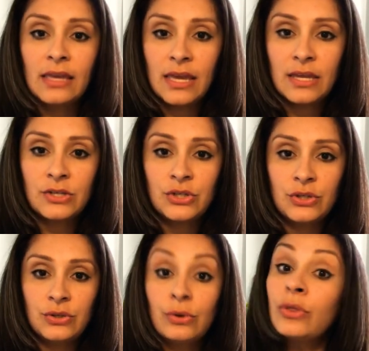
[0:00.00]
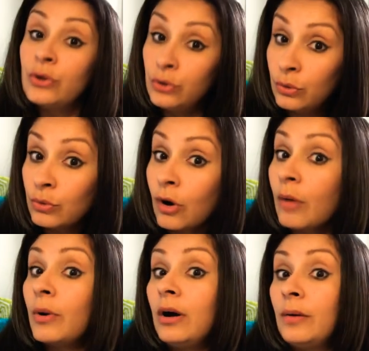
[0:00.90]
into the new
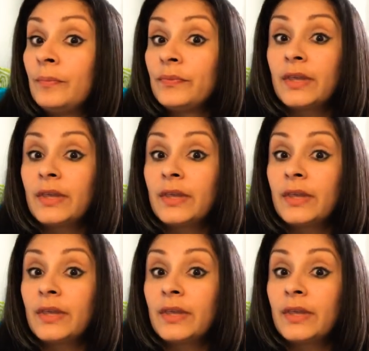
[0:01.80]
normal.